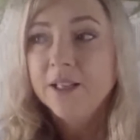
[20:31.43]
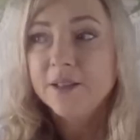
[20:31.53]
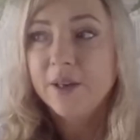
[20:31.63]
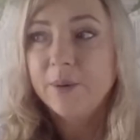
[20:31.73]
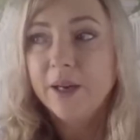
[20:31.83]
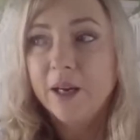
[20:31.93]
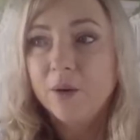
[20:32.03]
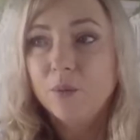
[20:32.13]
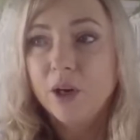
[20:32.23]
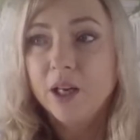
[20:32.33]
So anyway, I
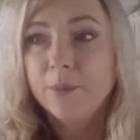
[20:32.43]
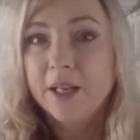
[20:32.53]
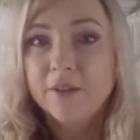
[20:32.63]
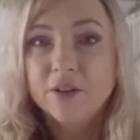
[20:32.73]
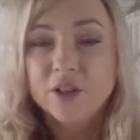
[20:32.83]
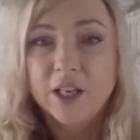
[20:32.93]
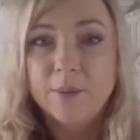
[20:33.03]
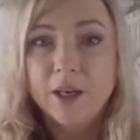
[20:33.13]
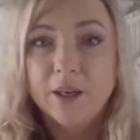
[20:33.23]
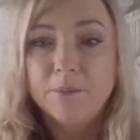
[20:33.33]
woke up out of the
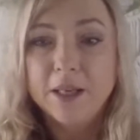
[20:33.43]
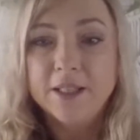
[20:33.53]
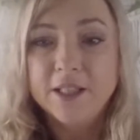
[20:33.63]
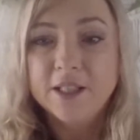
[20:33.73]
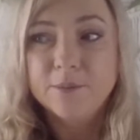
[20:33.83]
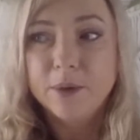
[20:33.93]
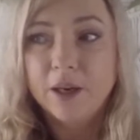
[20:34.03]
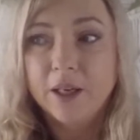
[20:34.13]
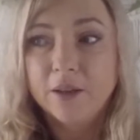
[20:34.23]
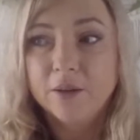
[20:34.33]
dream. I messaged
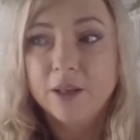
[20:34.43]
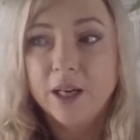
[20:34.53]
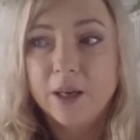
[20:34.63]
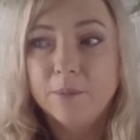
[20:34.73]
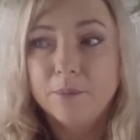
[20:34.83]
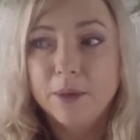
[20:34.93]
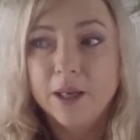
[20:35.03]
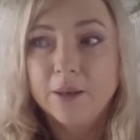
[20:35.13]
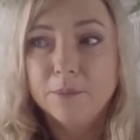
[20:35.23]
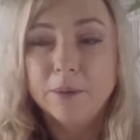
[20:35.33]
my
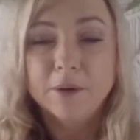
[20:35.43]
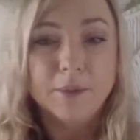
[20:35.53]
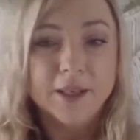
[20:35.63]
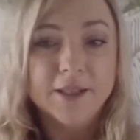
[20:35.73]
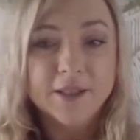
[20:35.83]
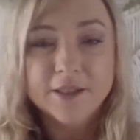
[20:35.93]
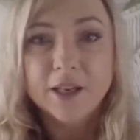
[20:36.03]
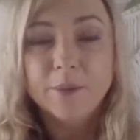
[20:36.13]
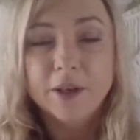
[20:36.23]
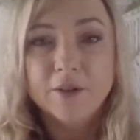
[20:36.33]
my mum and my
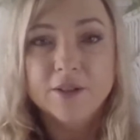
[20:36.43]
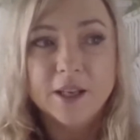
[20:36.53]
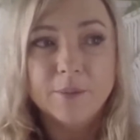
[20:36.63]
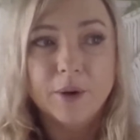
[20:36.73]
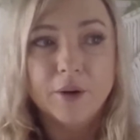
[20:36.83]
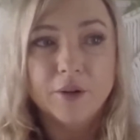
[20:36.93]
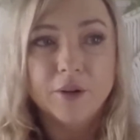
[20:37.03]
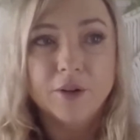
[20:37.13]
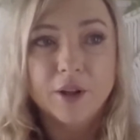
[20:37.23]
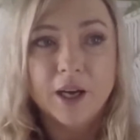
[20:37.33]
sister, because they're
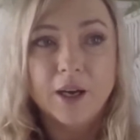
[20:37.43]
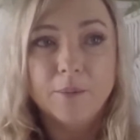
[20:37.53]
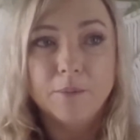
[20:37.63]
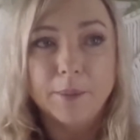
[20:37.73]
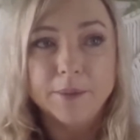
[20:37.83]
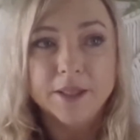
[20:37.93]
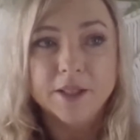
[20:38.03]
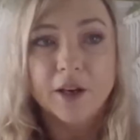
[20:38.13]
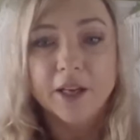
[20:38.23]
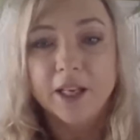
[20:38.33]
both, mum's a
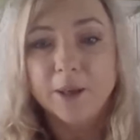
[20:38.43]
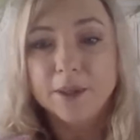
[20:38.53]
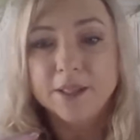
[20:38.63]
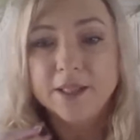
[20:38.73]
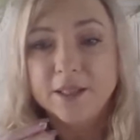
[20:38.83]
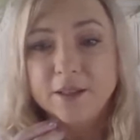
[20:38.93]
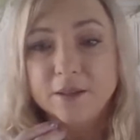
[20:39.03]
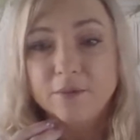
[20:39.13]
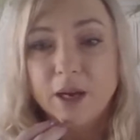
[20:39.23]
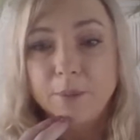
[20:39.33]
psychic, my
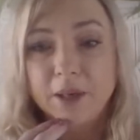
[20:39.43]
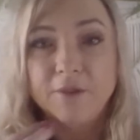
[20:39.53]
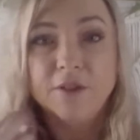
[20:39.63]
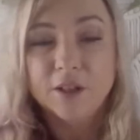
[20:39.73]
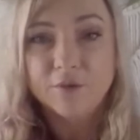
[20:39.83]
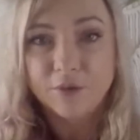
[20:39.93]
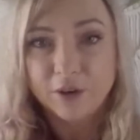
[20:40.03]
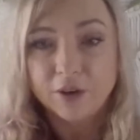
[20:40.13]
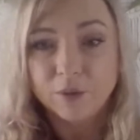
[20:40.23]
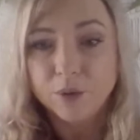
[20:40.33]
sister's gifted and
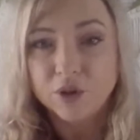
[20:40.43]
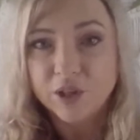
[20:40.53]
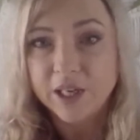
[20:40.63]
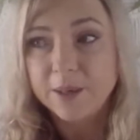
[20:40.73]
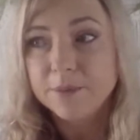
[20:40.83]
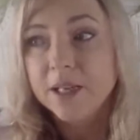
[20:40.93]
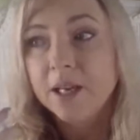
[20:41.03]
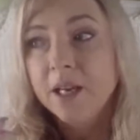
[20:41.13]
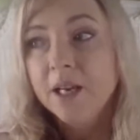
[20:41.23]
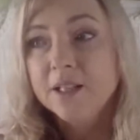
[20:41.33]
very good with dreams.
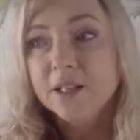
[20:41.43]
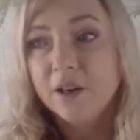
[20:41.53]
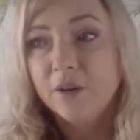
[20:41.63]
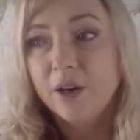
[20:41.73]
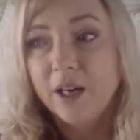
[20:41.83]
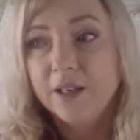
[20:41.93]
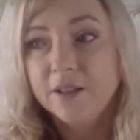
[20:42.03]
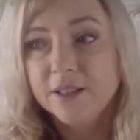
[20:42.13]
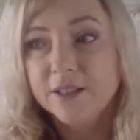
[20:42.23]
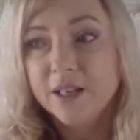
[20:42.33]
So I
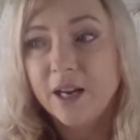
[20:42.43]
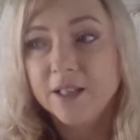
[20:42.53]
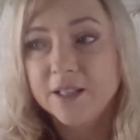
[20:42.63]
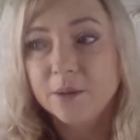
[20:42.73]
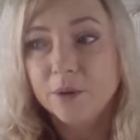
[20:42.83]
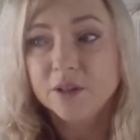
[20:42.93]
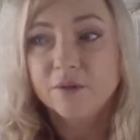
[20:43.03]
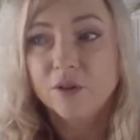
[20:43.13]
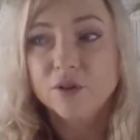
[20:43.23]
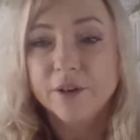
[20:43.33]
just asked them, because
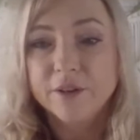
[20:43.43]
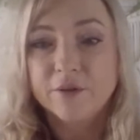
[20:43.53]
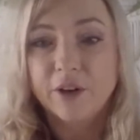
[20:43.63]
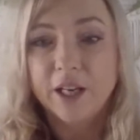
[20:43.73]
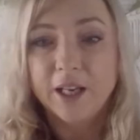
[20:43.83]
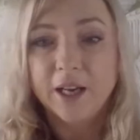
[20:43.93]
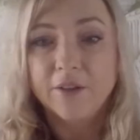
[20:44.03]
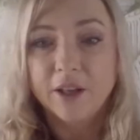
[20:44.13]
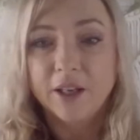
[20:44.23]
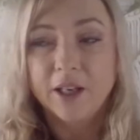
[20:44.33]
of course I was freaking
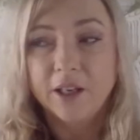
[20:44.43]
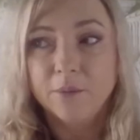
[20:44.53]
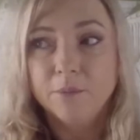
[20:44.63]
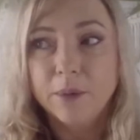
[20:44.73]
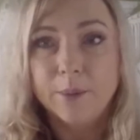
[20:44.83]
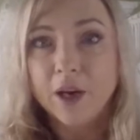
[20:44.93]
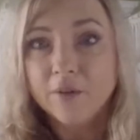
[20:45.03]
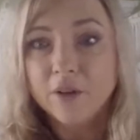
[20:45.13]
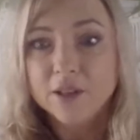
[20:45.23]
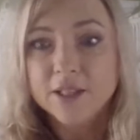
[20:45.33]
out thinking maybe
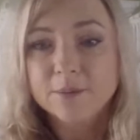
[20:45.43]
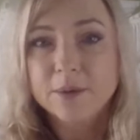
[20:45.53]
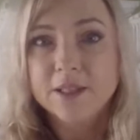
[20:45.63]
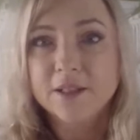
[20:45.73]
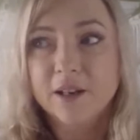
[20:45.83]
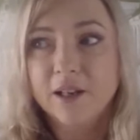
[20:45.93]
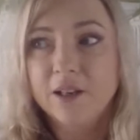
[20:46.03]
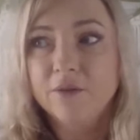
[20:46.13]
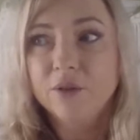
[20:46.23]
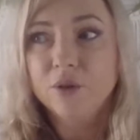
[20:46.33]
I've got 6 months to
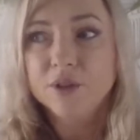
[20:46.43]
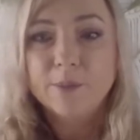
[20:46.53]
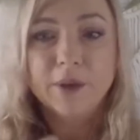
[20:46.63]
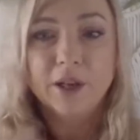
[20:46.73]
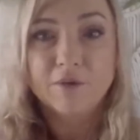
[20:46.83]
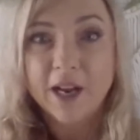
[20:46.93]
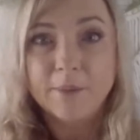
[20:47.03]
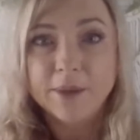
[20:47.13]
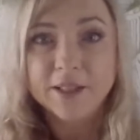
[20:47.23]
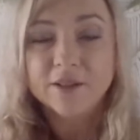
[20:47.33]
live or somebody
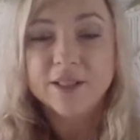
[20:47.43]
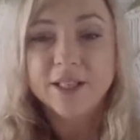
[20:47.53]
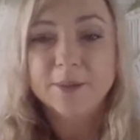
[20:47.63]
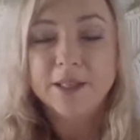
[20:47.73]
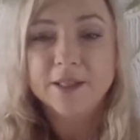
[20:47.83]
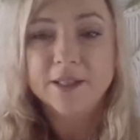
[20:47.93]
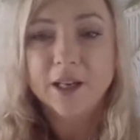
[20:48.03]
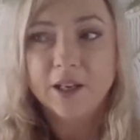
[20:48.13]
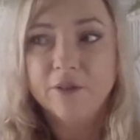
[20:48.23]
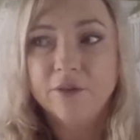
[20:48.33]
around me's got 6 months
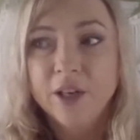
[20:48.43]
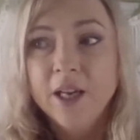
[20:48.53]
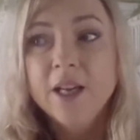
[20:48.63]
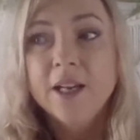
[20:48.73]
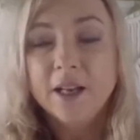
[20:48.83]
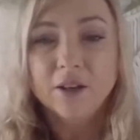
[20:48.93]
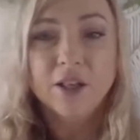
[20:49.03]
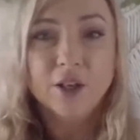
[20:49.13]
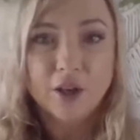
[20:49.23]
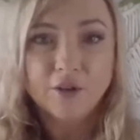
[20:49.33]
to live.
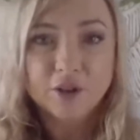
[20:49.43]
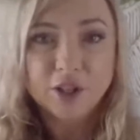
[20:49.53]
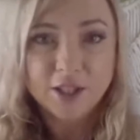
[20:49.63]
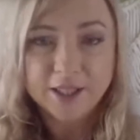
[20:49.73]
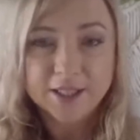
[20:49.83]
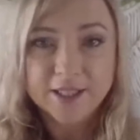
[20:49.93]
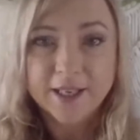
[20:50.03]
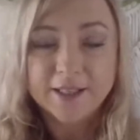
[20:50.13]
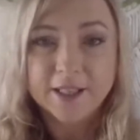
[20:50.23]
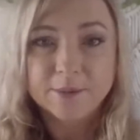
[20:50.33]
Now, no, she didn't
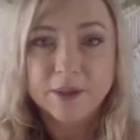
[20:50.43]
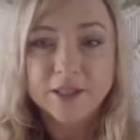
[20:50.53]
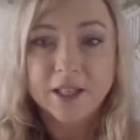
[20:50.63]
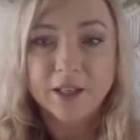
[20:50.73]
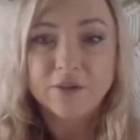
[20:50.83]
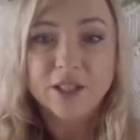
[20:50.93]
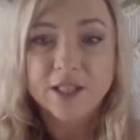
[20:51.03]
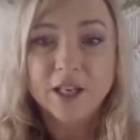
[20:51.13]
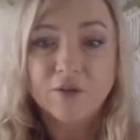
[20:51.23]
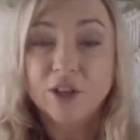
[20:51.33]
say 6 months to live. She
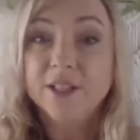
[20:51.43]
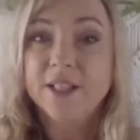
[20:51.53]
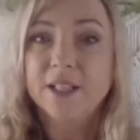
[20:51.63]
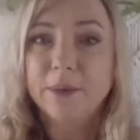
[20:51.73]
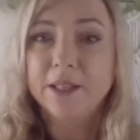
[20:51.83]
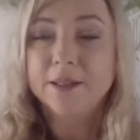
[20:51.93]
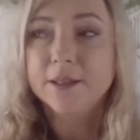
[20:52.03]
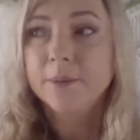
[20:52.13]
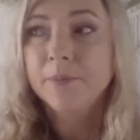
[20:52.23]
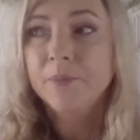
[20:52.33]
said, I've got 6
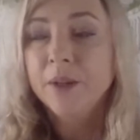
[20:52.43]
months.